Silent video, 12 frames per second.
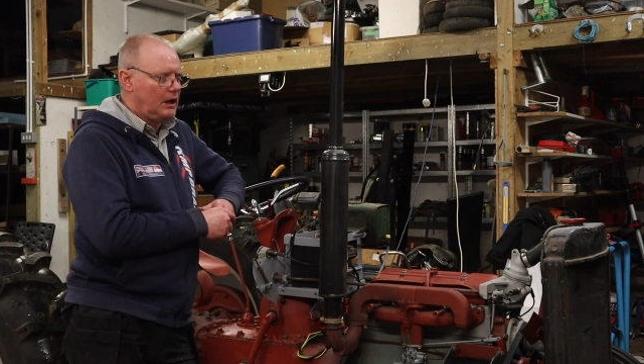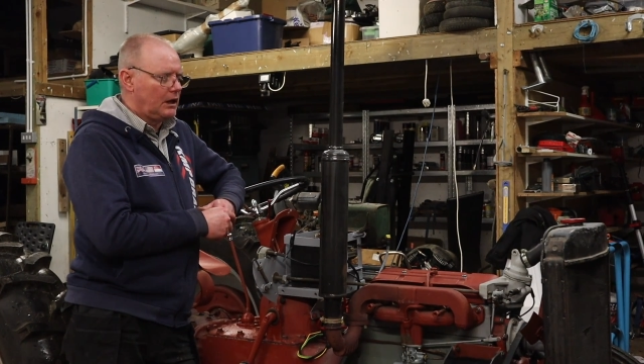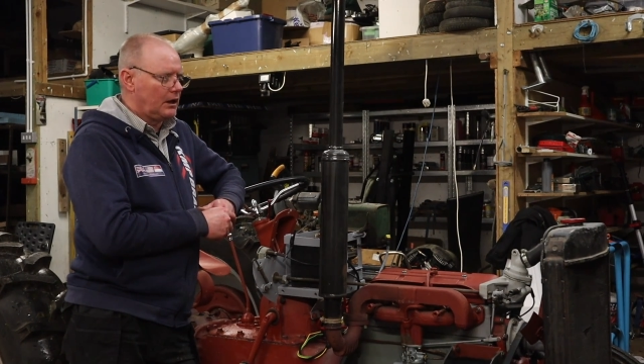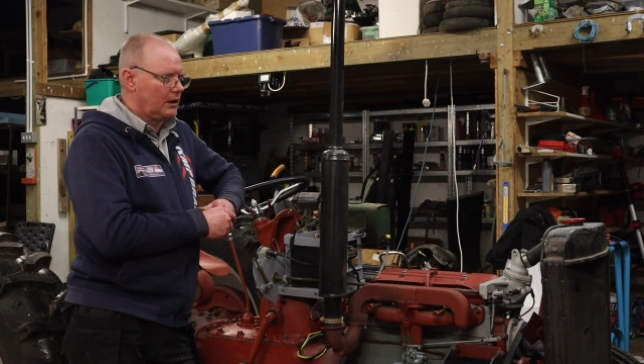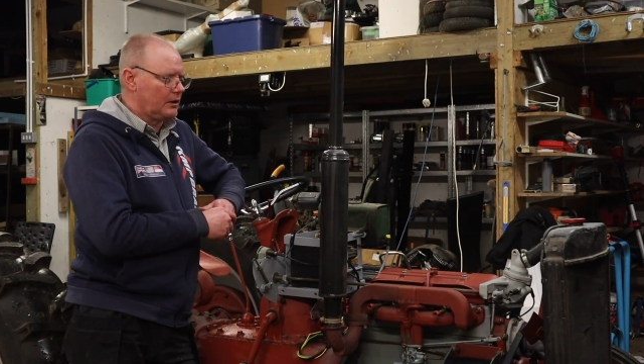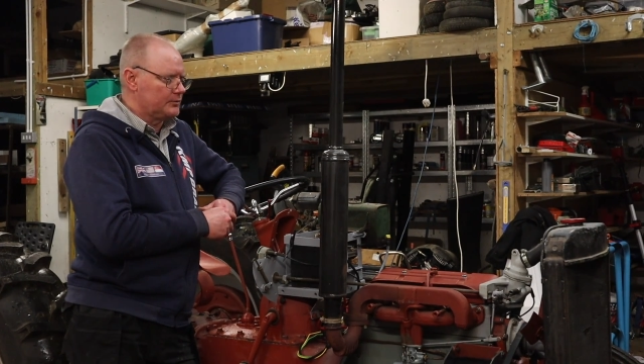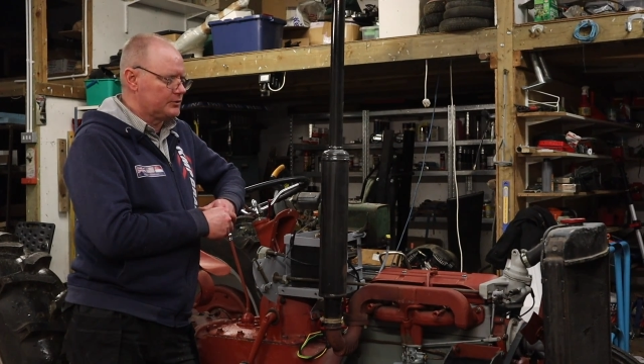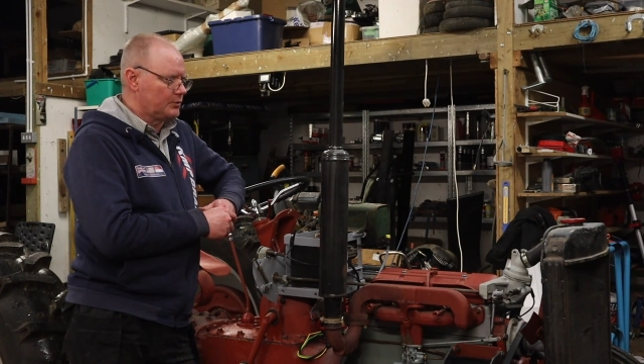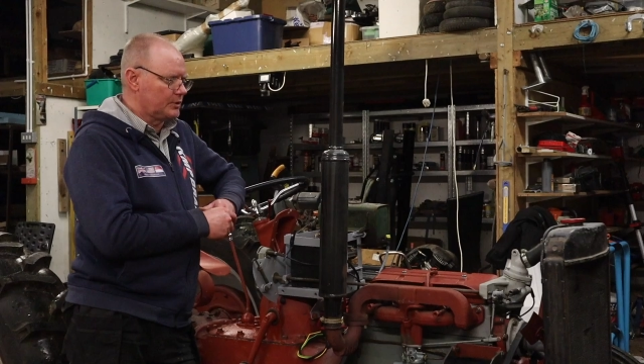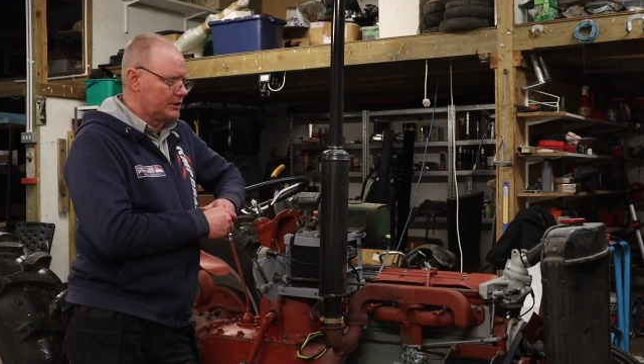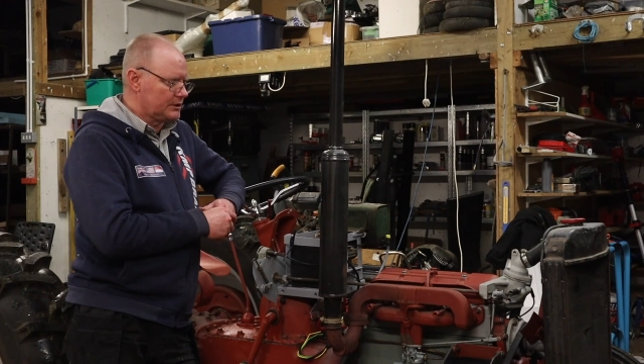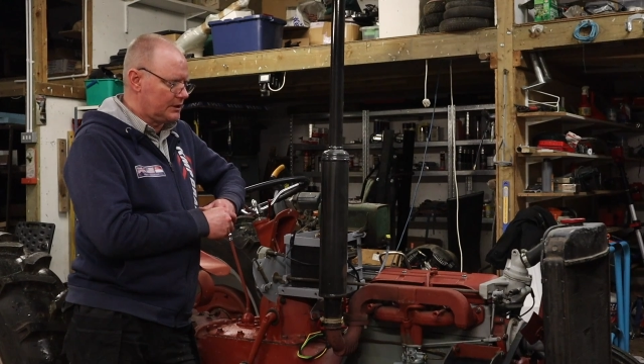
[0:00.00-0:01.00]
So we'll
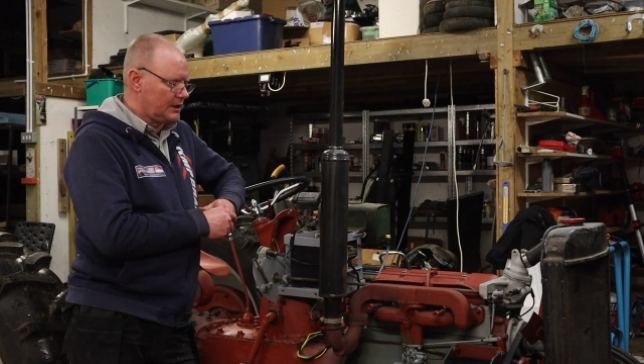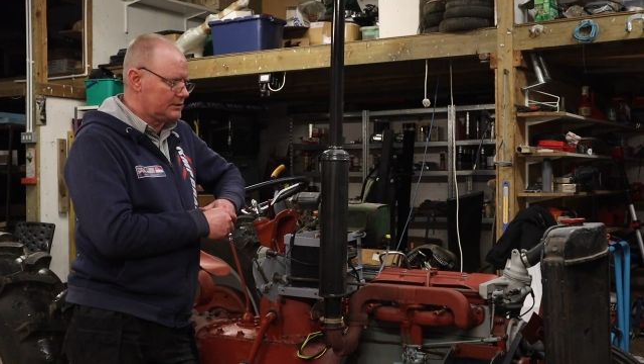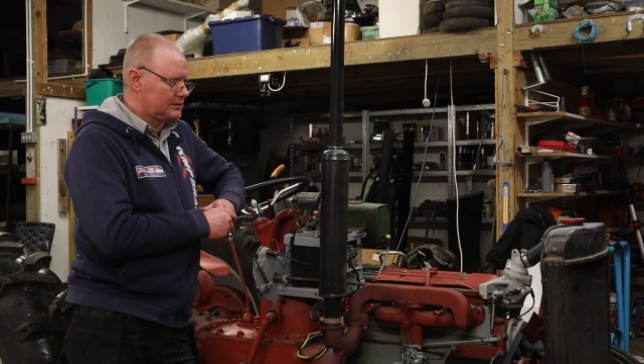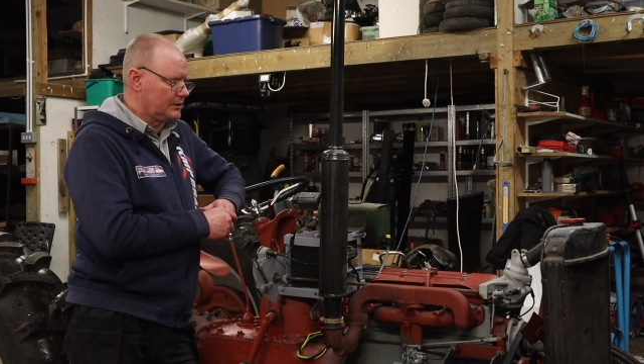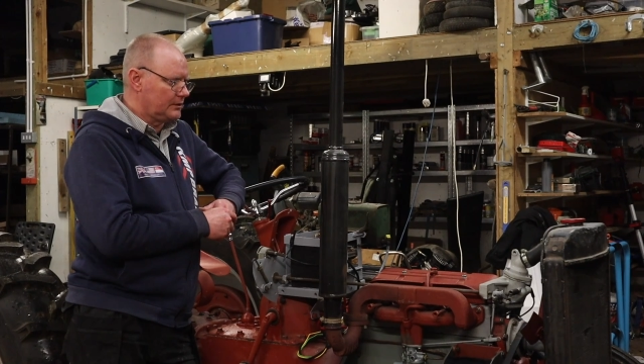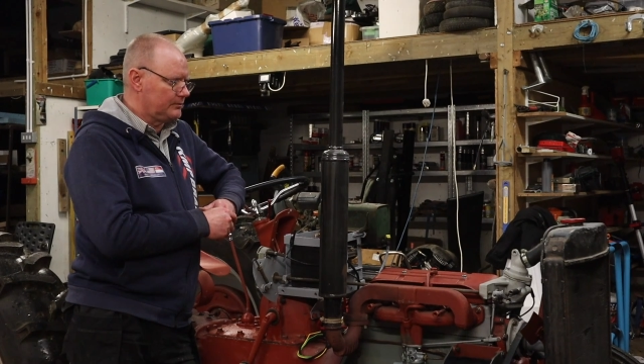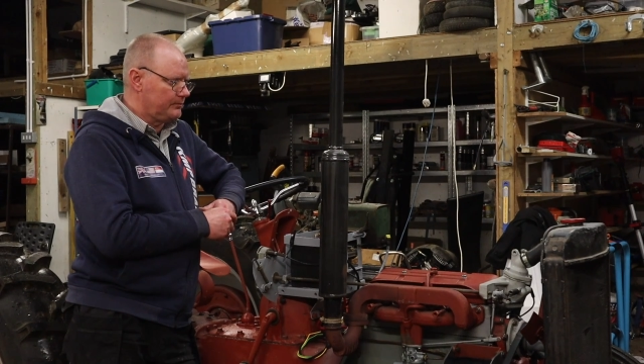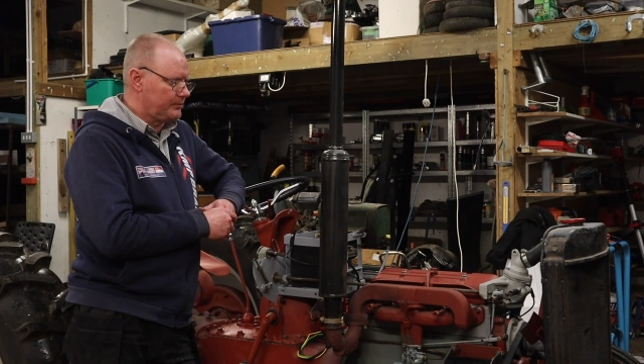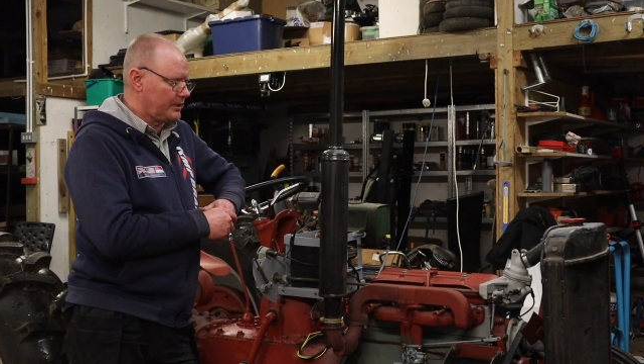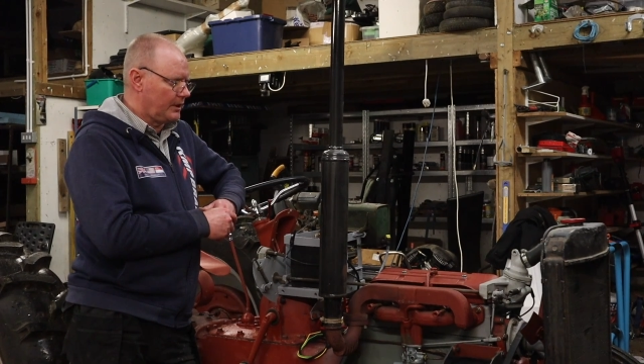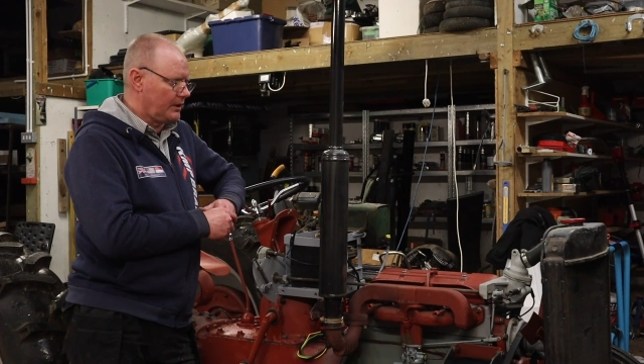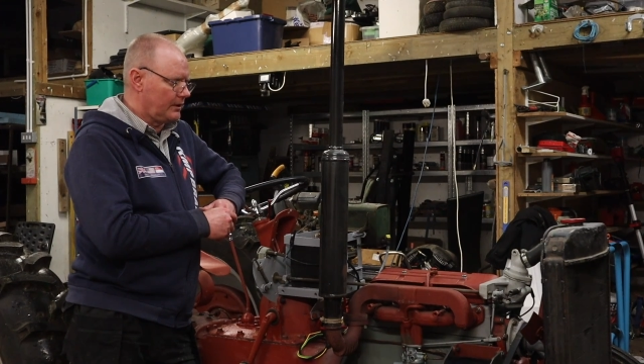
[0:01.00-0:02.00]
get that done.
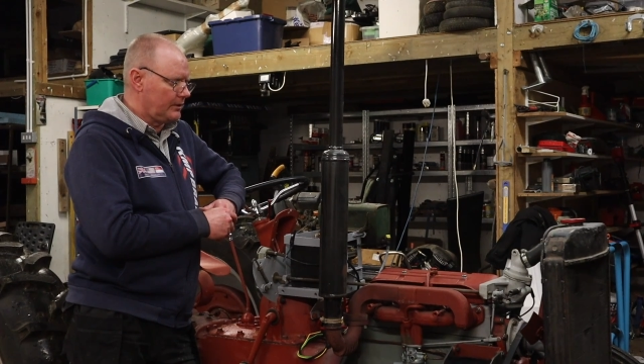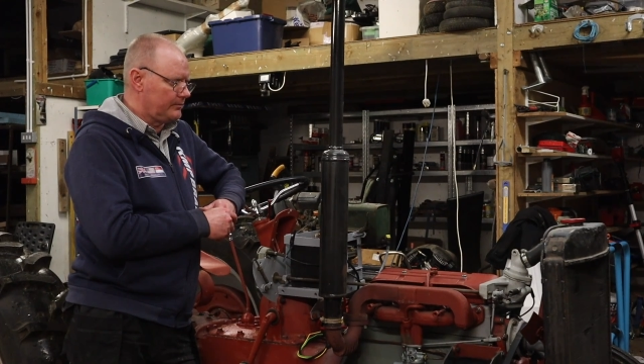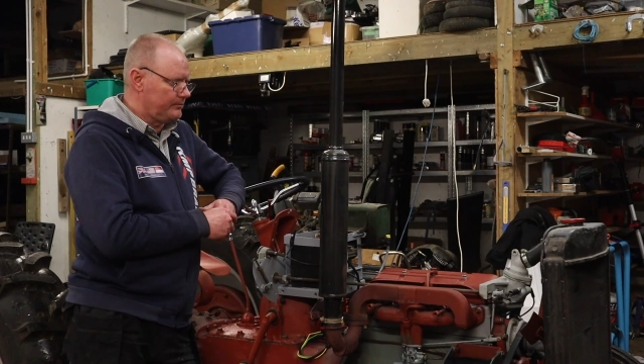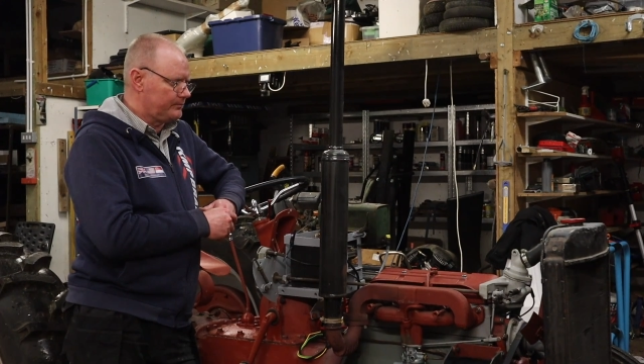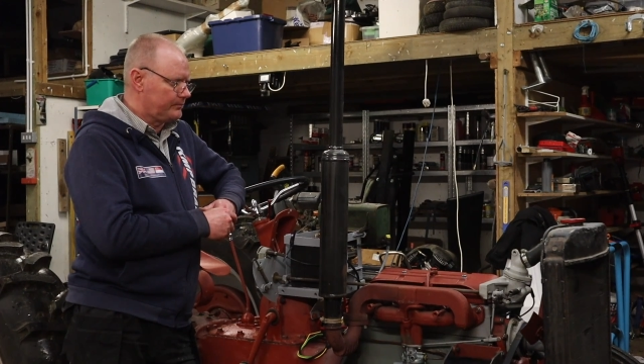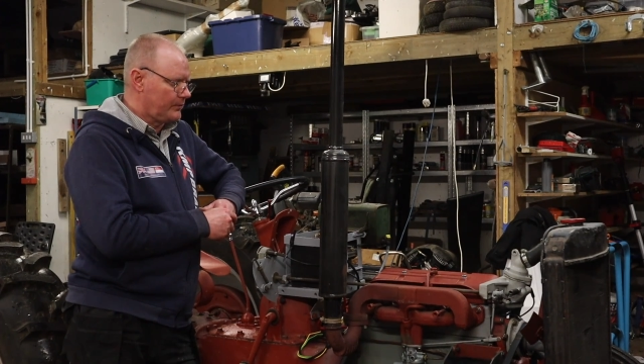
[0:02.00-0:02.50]
And